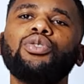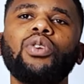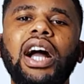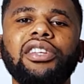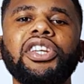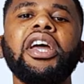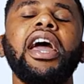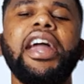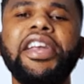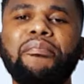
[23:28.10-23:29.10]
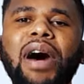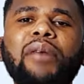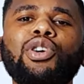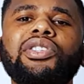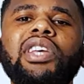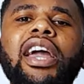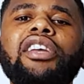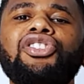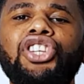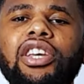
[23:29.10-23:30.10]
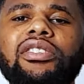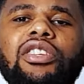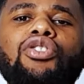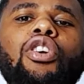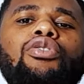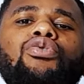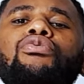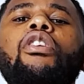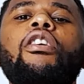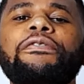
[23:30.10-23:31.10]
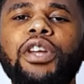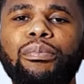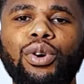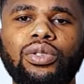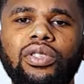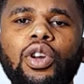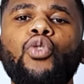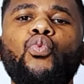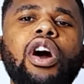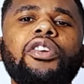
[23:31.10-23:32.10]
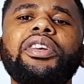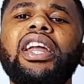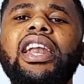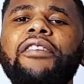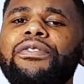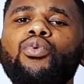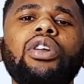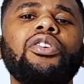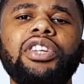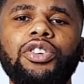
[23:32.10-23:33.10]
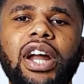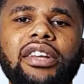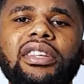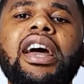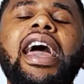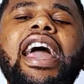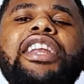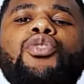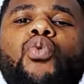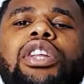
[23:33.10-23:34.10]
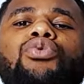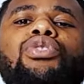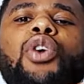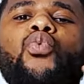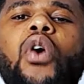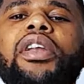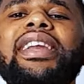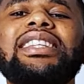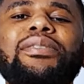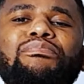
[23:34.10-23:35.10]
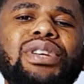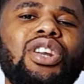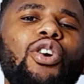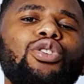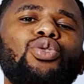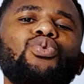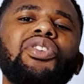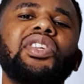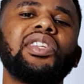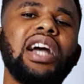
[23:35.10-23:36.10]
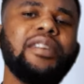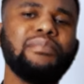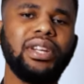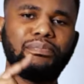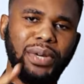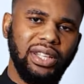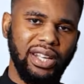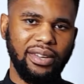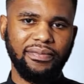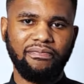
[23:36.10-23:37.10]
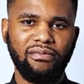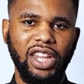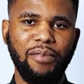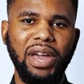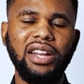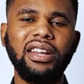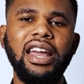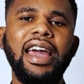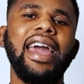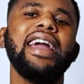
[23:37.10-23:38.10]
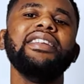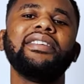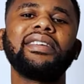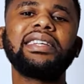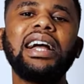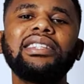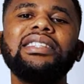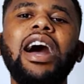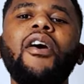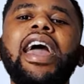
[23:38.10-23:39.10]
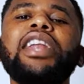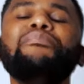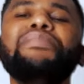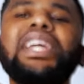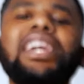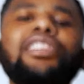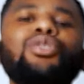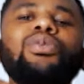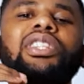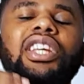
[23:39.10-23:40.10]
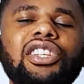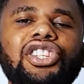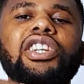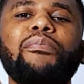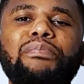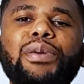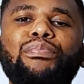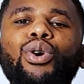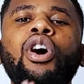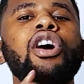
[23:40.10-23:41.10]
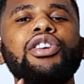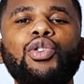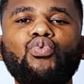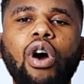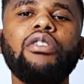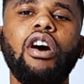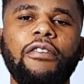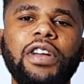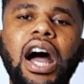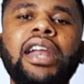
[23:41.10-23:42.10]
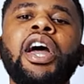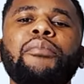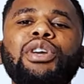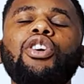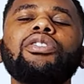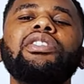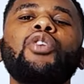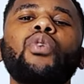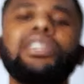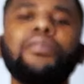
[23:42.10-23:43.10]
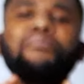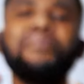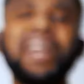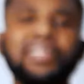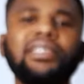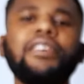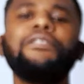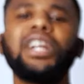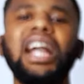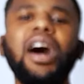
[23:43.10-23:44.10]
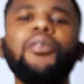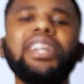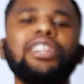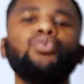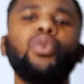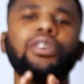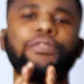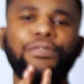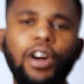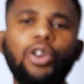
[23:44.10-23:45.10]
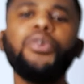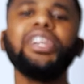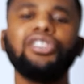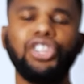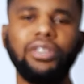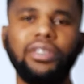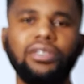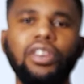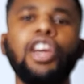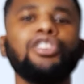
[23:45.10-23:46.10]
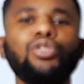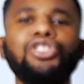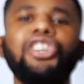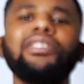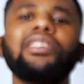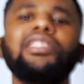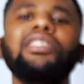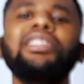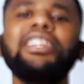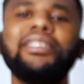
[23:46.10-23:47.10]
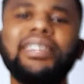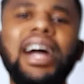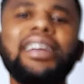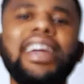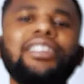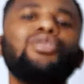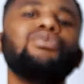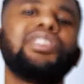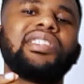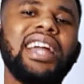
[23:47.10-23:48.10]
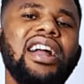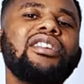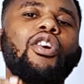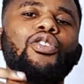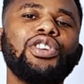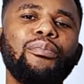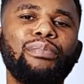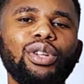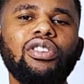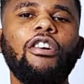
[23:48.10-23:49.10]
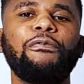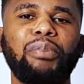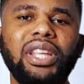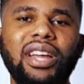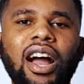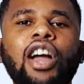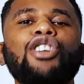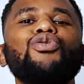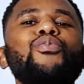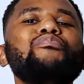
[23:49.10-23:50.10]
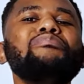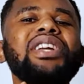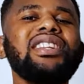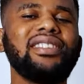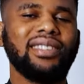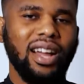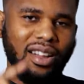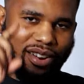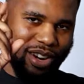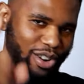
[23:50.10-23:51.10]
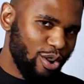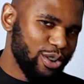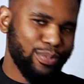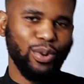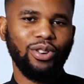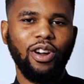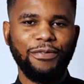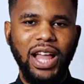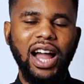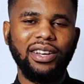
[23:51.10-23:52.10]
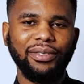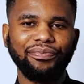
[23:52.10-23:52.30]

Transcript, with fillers: to catch. And the Bible says Jesus saw two of the boats, one on the left, one on the right. And he went to the one that belonged to Simon Peter. Amen. And he sat down and began to teach the people the word of God because there was a massive crowd that was following Jesus. So Jesus decided to stand on the boat of Peter to minister the gospel of God.